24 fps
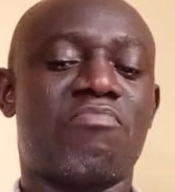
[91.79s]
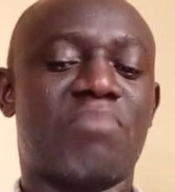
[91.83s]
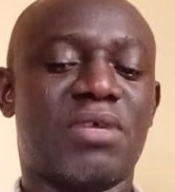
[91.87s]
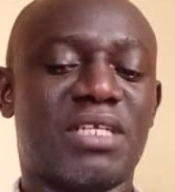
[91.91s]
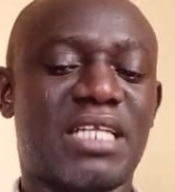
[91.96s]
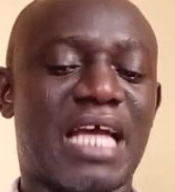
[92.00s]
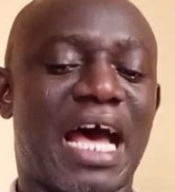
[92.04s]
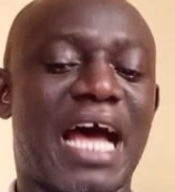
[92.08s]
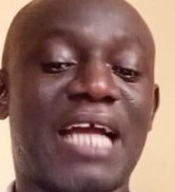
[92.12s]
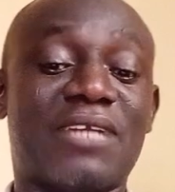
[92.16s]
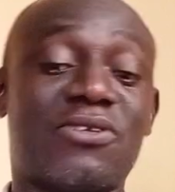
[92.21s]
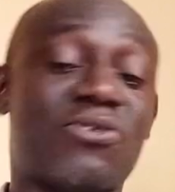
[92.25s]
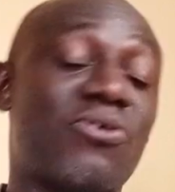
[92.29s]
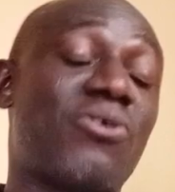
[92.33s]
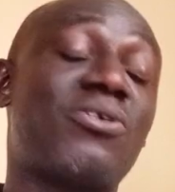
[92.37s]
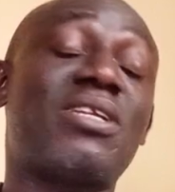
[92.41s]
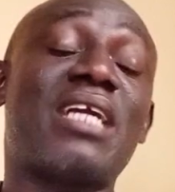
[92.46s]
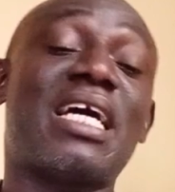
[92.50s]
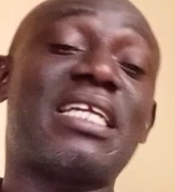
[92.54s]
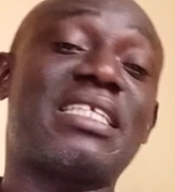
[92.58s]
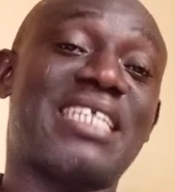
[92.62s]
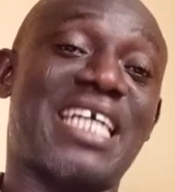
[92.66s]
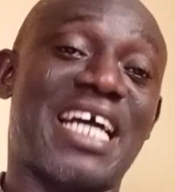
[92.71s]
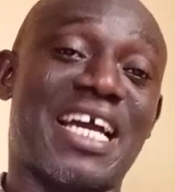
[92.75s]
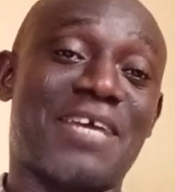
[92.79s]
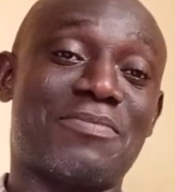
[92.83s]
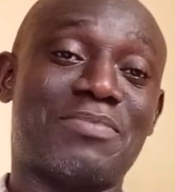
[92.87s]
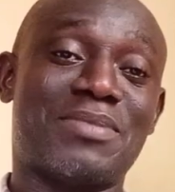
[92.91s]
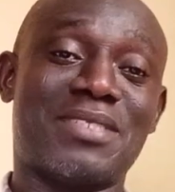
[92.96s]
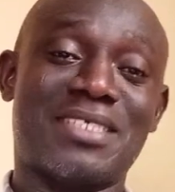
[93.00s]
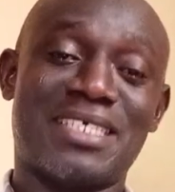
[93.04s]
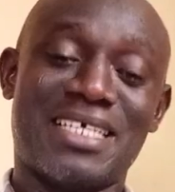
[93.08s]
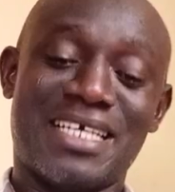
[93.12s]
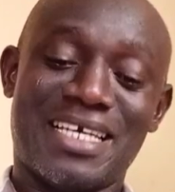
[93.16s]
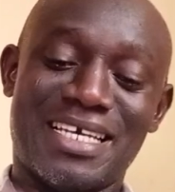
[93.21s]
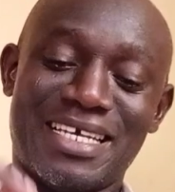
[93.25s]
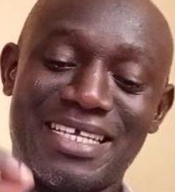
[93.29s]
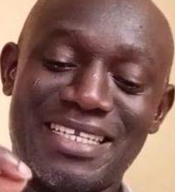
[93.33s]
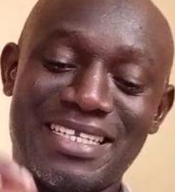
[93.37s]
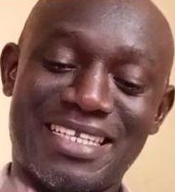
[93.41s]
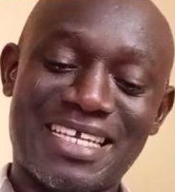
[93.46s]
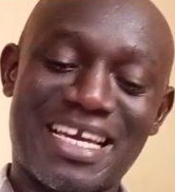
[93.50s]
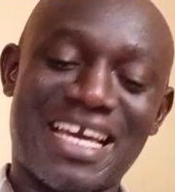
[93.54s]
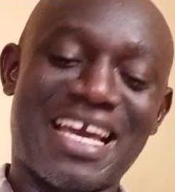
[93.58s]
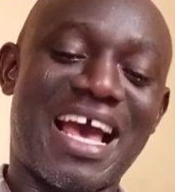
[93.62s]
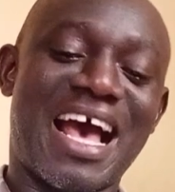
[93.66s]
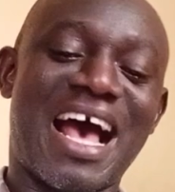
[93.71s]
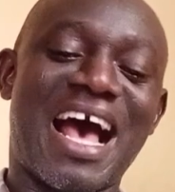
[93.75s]
but at other times
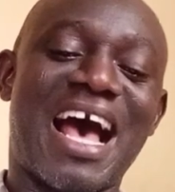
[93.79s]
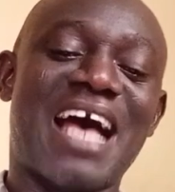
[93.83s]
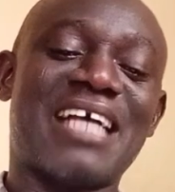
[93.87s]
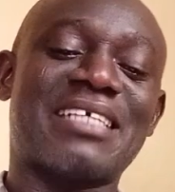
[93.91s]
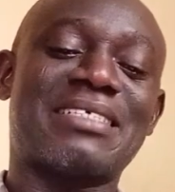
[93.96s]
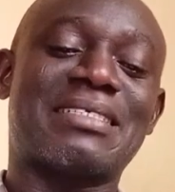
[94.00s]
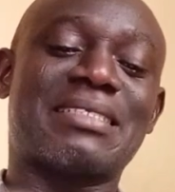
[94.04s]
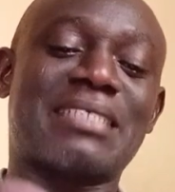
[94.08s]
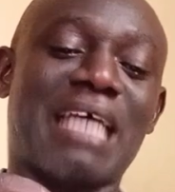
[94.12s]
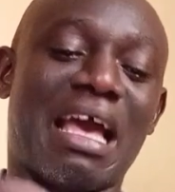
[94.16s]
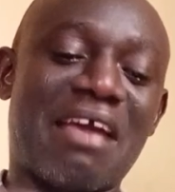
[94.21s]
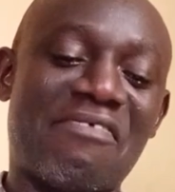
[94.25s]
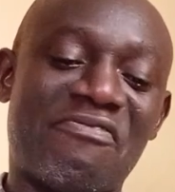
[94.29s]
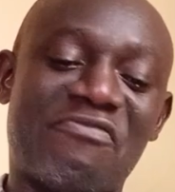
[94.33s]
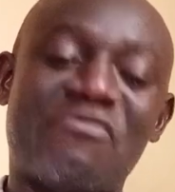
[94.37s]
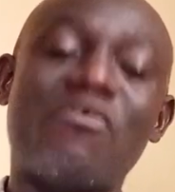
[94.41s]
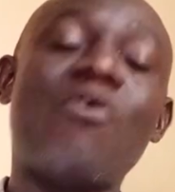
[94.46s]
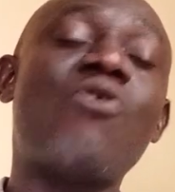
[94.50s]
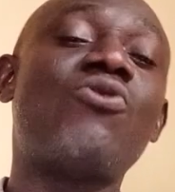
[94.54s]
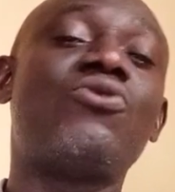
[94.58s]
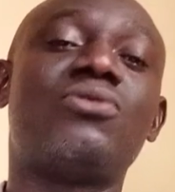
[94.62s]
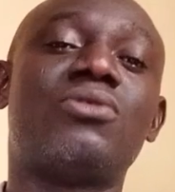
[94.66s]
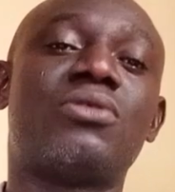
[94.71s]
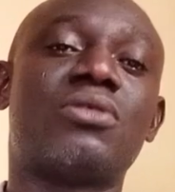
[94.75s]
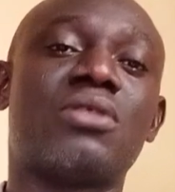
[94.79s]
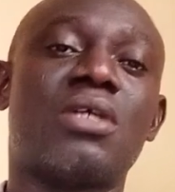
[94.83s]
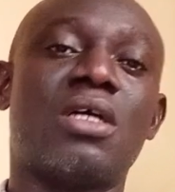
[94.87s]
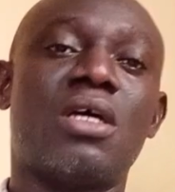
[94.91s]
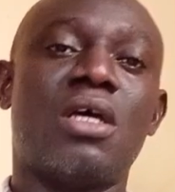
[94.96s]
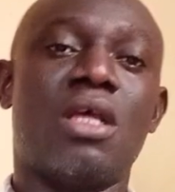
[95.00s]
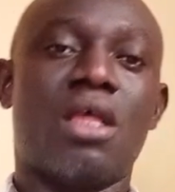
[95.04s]
they are siphoned